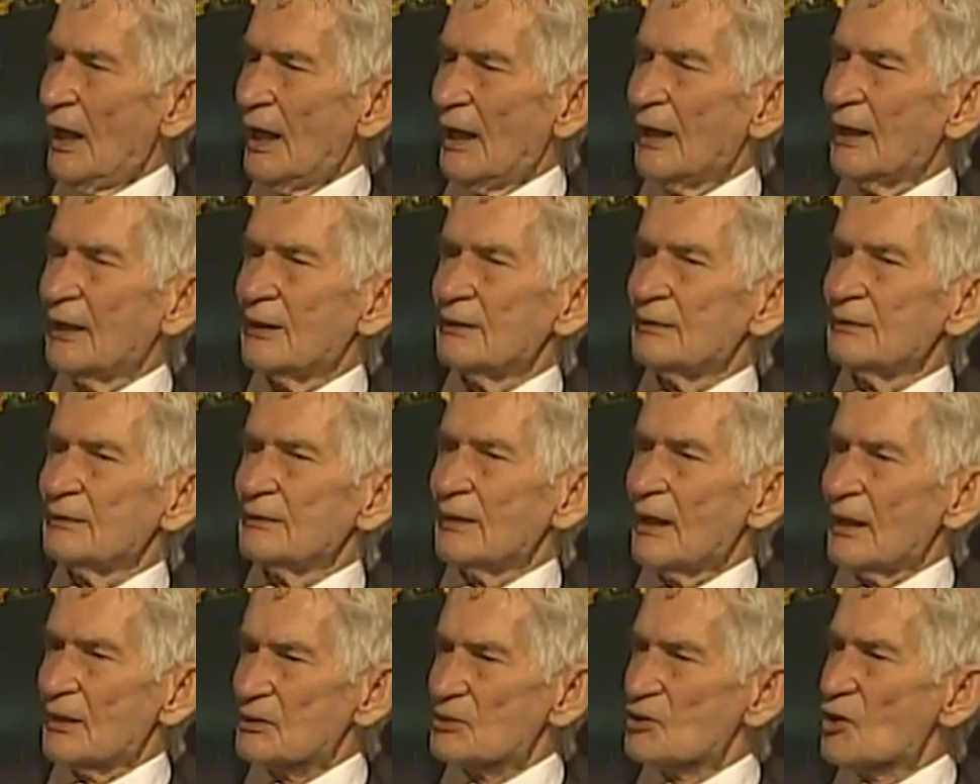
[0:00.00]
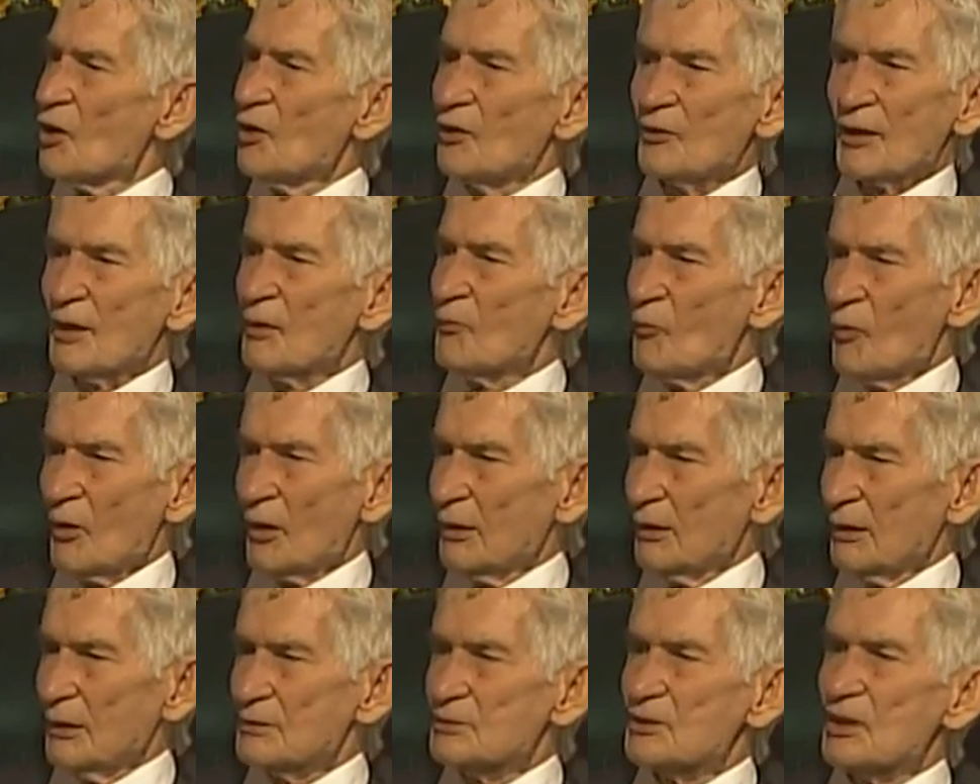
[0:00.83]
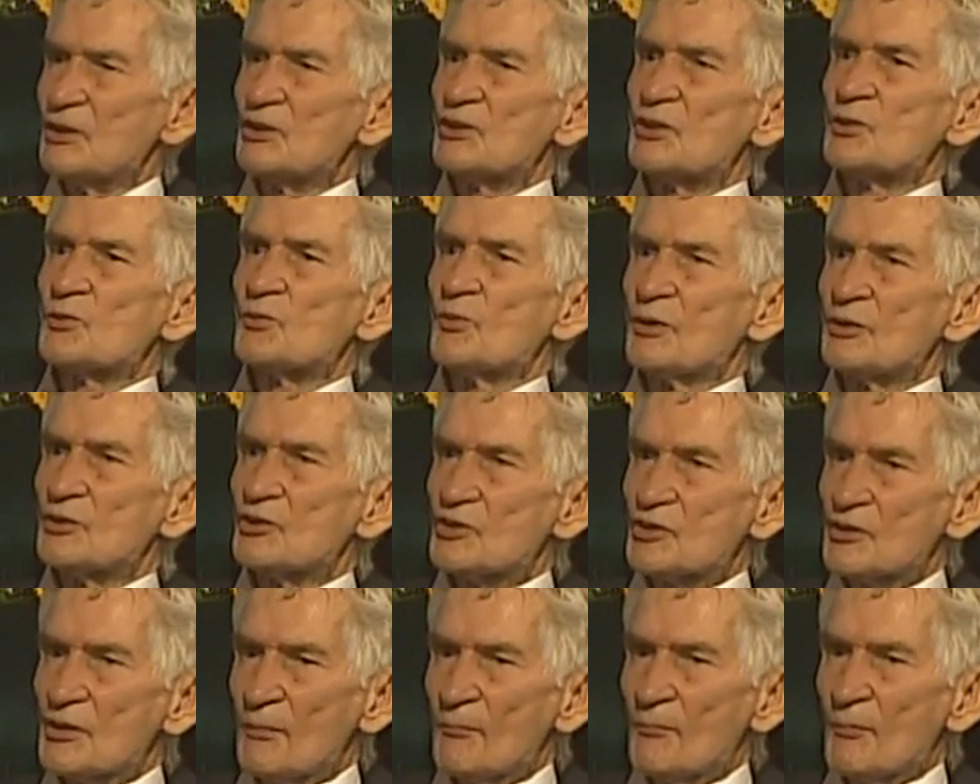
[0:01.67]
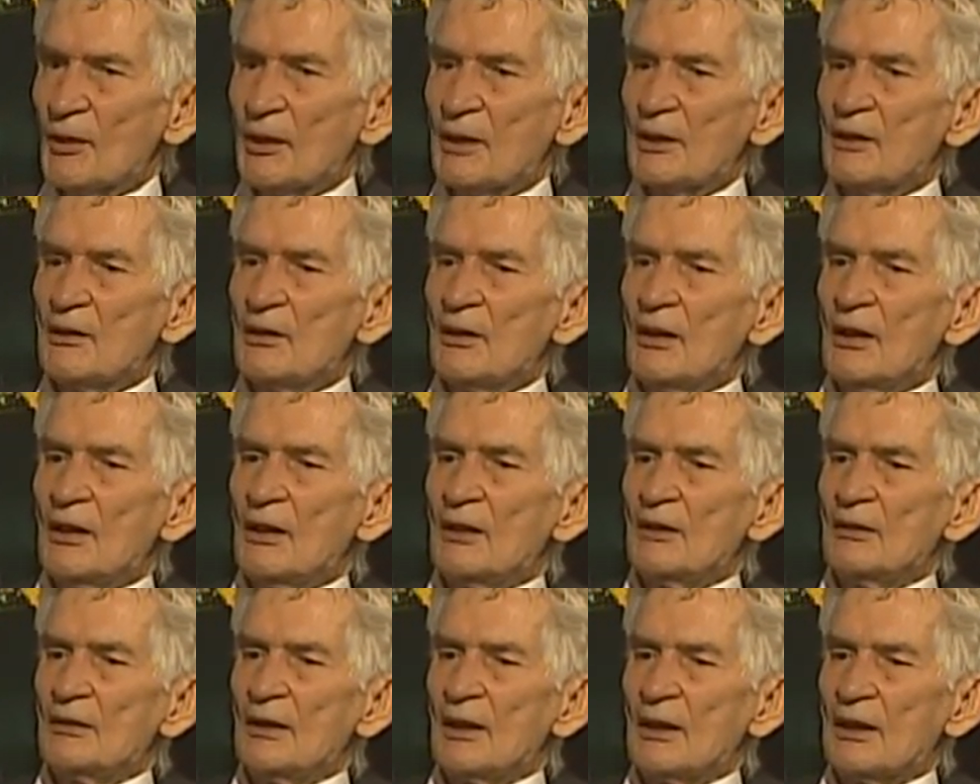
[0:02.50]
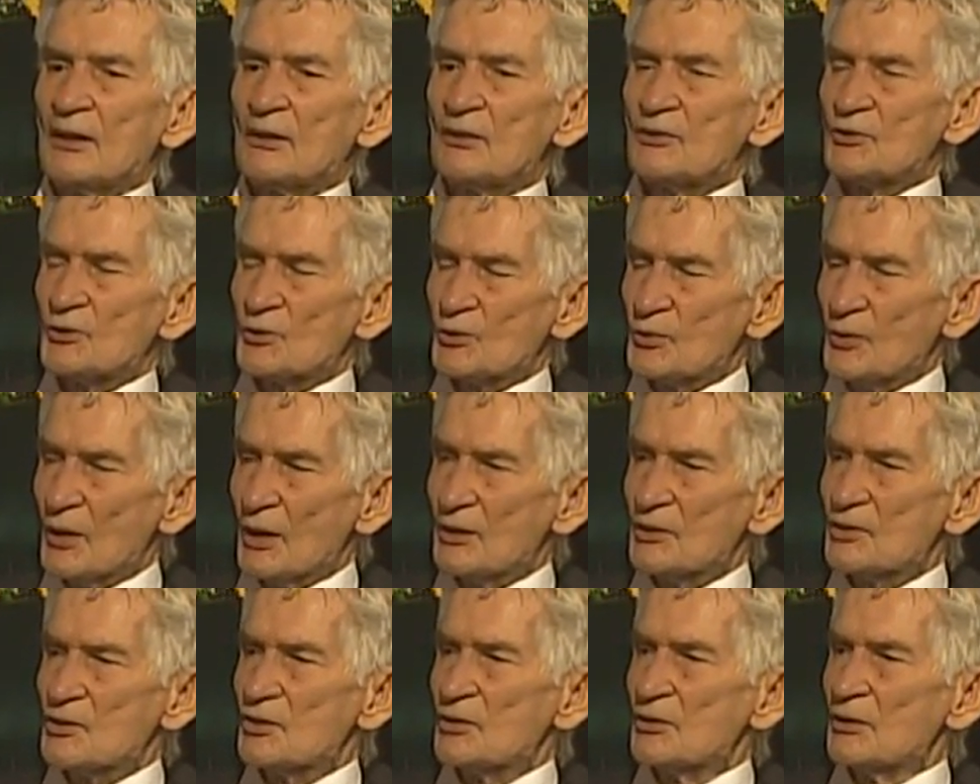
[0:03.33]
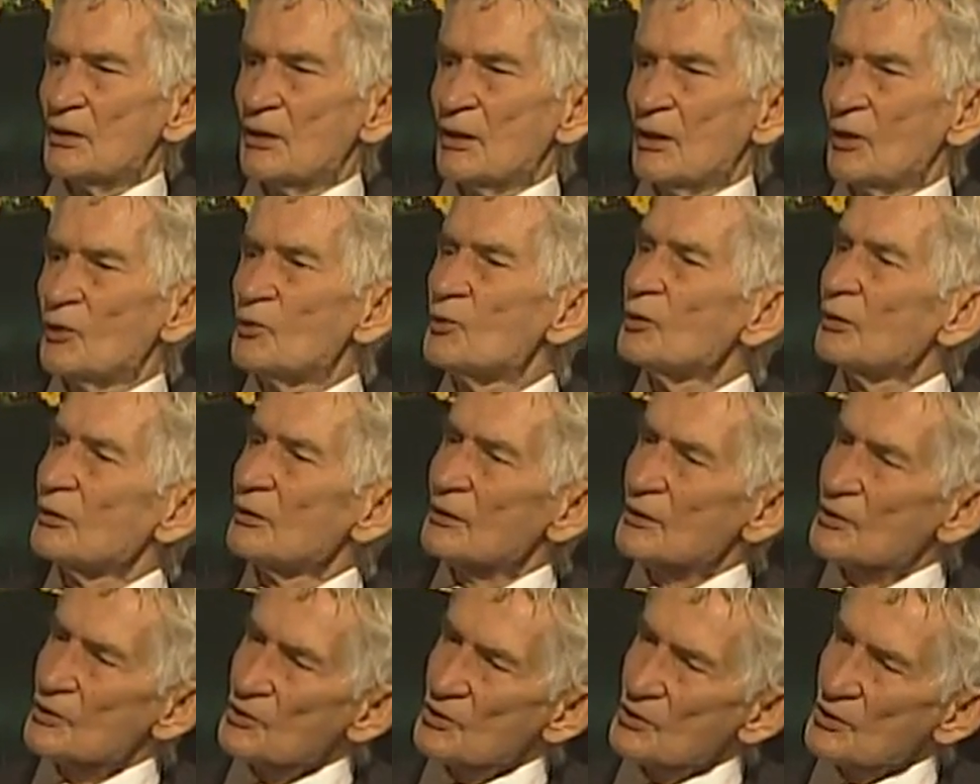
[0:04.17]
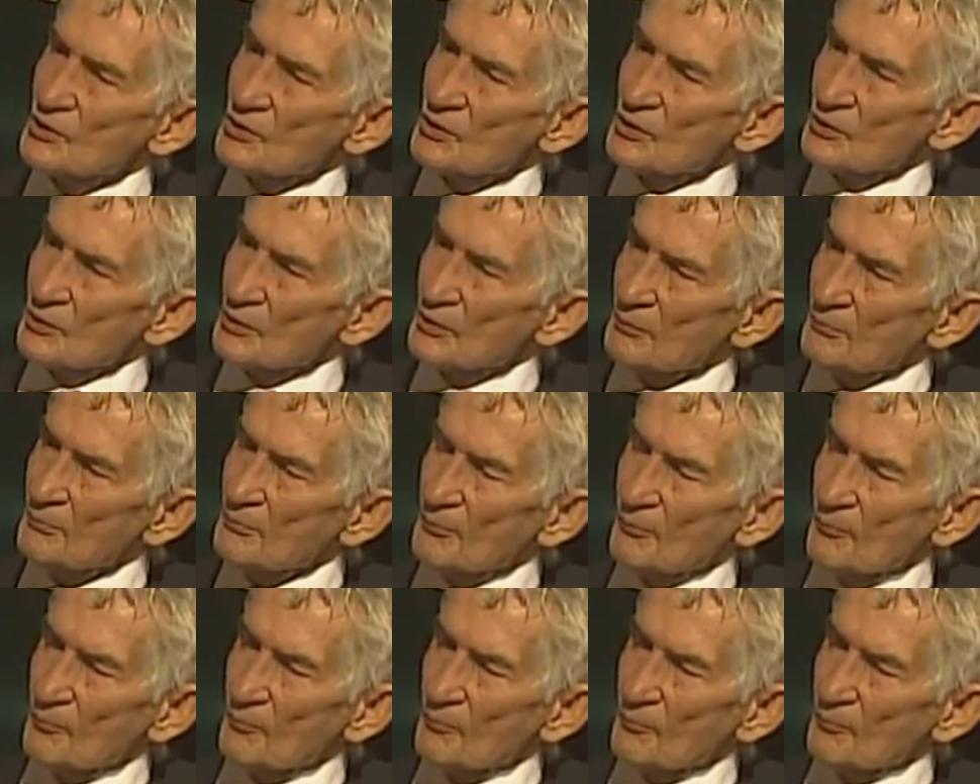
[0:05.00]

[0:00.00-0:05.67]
And that's all they want, is they just want somebody they can trust who will listen to them.